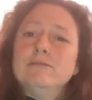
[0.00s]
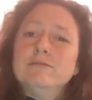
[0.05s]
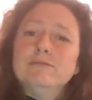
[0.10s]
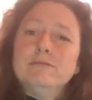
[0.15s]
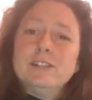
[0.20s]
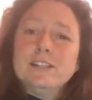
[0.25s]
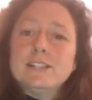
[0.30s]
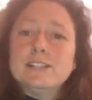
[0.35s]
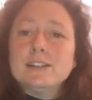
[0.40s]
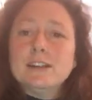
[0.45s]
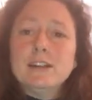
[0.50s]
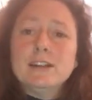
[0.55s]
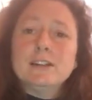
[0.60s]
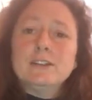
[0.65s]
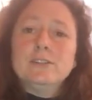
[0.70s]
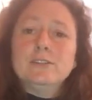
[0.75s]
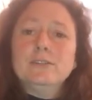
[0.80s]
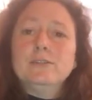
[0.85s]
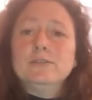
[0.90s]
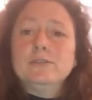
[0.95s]

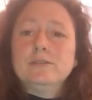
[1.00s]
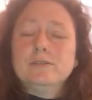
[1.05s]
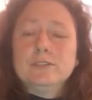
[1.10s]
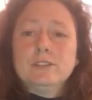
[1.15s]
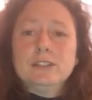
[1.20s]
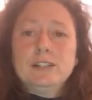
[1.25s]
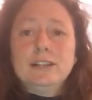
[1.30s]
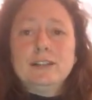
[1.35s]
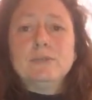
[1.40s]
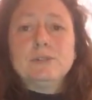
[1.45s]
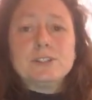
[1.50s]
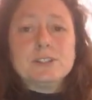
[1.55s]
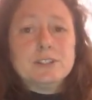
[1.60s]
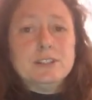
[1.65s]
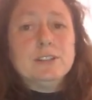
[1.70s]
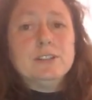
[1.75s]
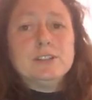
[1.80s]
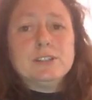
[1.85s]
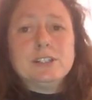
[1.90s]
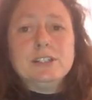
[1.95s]
Recycle the language
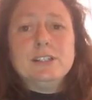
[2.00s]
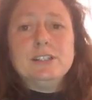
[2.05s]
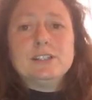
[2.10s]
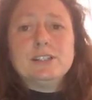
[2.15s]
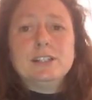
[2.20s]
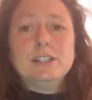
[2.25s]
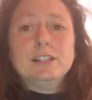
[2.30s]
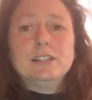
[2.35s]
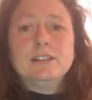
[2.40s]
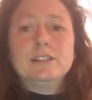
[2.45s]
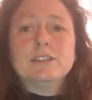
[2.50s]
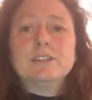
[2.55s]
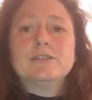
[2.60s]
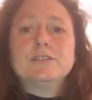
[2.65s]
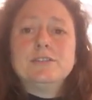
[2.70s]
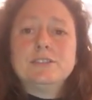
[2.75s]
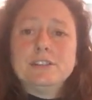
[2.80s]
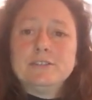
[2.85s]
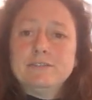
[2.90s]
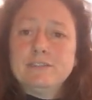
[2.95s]
that you're teaching
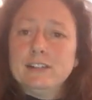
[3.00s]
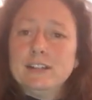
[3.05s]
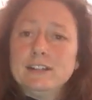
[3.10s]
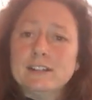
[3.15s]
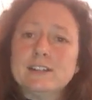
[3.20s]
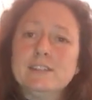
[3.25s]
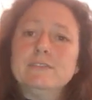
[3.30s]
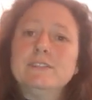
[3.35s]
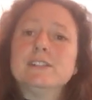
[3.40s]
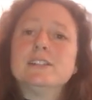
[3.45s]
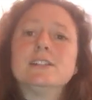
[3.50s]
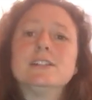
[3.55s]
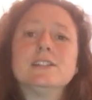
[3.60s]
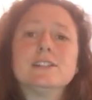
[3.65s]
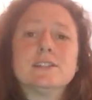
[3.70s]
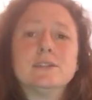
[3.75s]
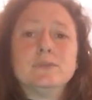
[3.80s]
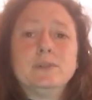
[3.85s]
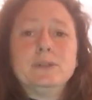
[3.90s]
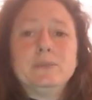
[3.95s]
through different
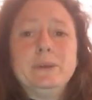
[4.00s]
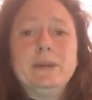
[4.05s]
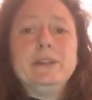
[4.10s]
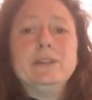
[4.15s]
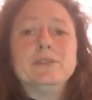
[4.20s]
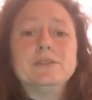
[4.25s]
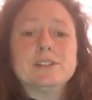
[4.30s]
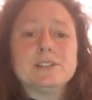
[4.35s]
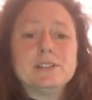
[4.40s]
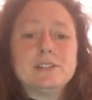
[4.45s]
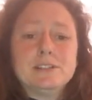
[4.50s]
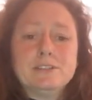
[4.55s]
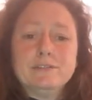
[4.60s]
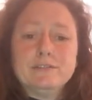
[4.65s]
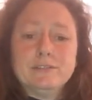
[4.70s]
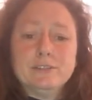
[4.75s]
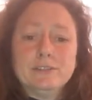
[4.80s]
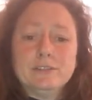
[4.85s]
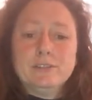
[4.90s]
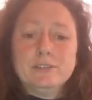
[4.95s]
activities that will appeal to
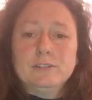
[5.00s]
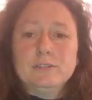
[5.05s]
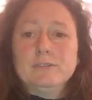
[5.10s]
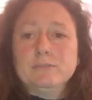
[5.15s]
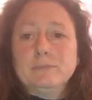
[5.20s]
different